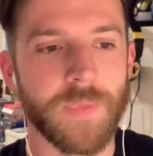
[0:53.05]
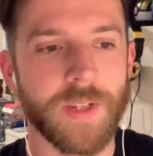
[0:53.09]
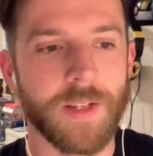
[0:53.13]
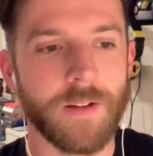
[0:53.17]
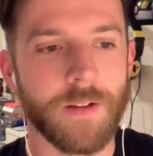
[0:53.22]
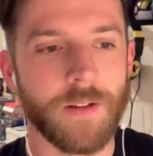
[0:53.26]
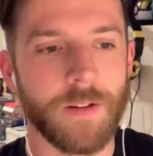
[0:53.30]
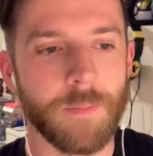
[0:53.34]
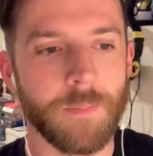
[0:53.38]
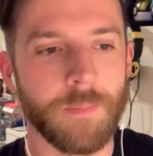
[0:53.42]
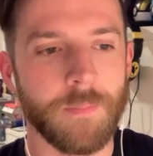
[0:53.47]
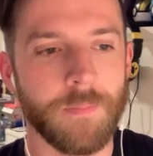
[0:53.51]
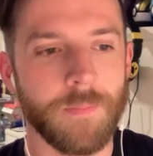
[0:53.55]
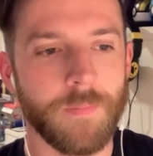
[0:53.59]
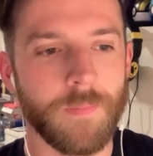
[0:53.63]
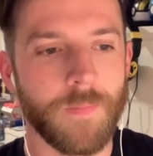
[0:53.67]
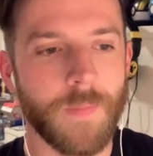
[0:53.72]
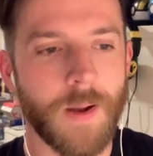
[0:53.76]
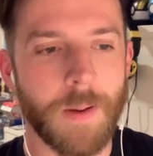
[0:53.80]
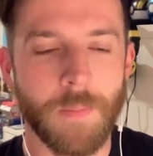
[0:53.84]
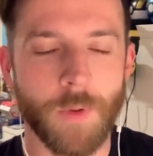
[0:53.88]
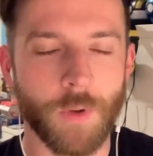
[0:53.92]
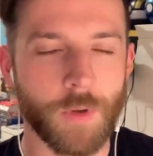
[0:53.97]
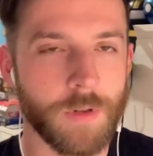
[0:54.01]

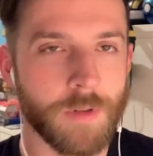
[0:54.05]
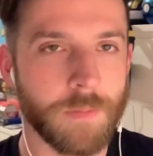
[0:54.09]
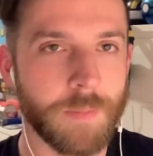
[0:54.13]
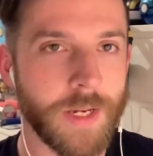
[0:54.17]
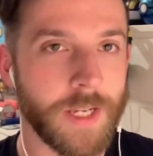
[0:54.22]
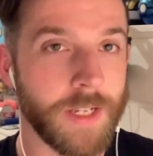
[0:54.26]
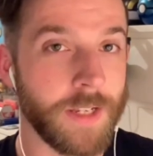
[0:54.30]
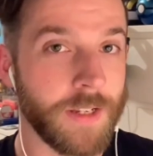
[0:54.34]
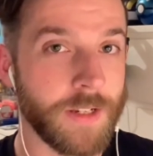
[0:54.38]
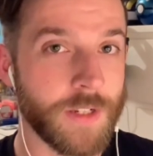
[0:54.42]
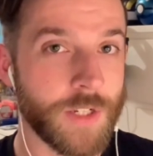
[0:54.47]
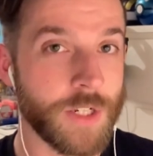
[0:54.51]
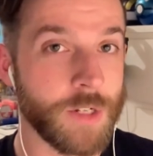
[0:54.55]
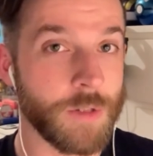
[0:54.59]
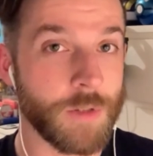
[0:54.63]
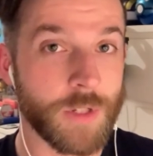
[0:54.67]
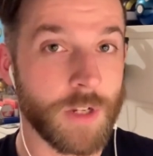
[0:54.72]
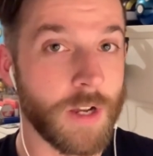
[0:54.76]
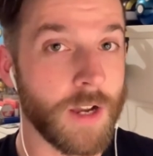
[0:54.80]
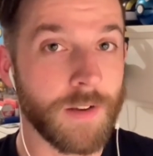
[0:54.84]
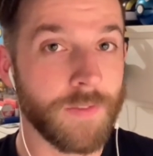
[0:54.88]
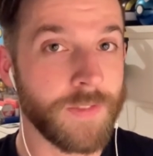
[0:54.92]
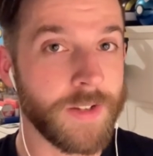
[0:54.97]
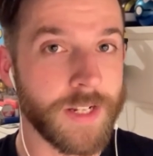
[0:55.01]
I'm not going to make the excuse
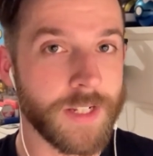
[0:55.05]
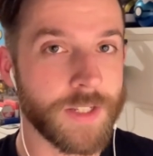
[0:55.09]
that I haven't